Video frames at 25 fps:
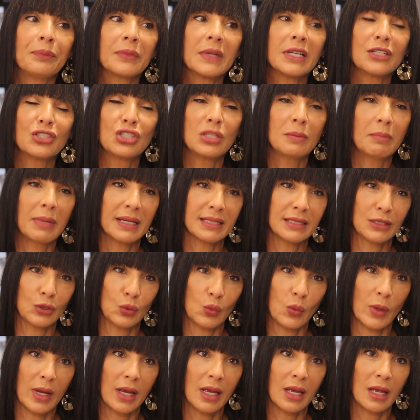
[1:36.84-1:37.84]
she passed
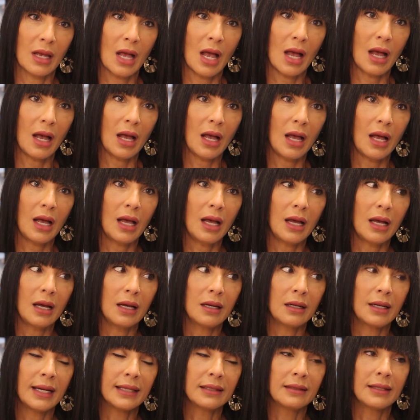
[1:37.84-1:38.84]
away
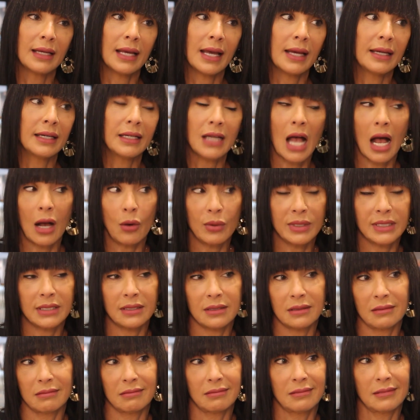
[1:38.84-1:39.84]
I
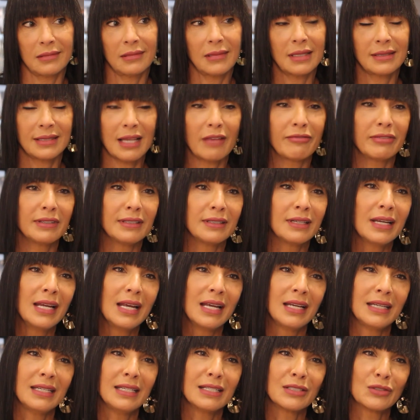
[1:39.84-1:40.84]
was 7
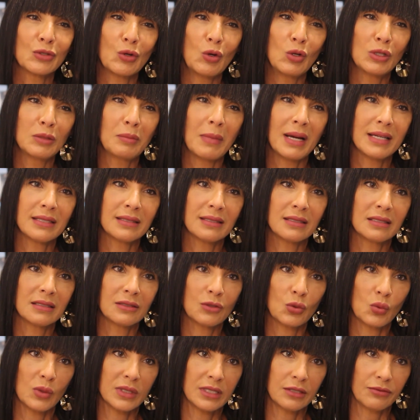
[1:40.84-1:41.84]
years old, my
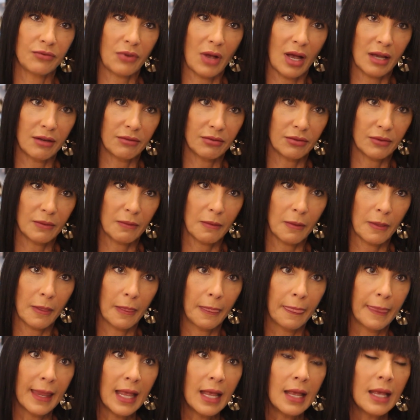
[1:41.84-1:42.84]
sister was 5.
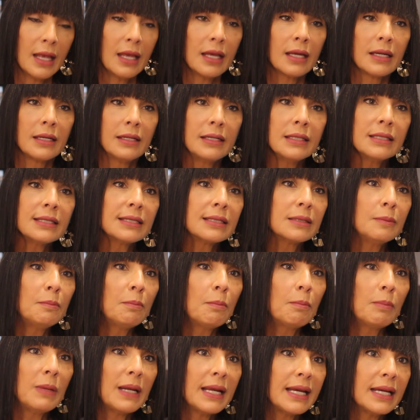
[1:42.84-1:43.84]
This
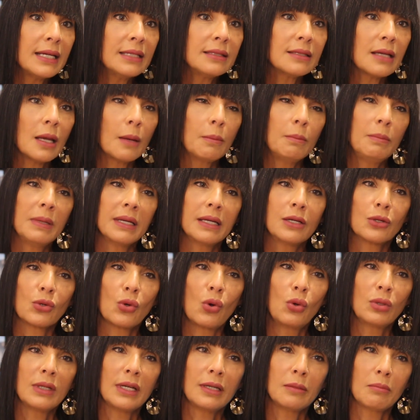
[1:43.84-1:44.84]
played a big
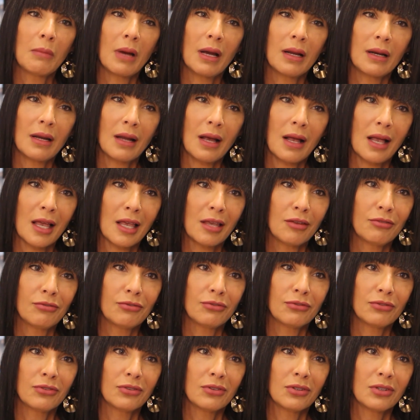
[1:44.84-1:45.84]
role in my
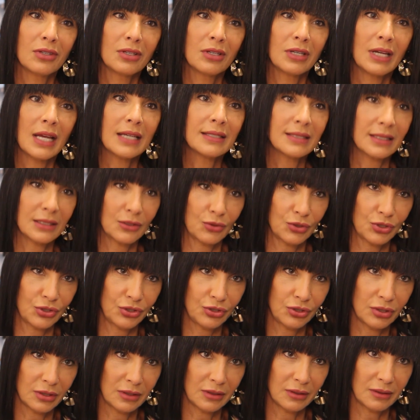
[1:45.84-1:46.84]
life as a
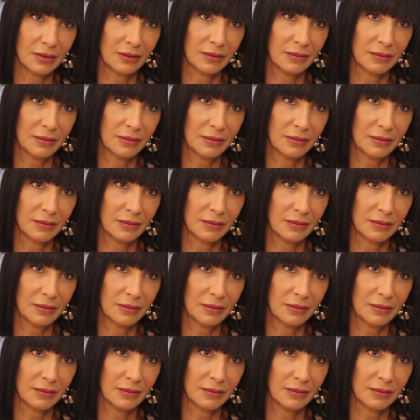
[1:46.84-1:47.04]
Christian,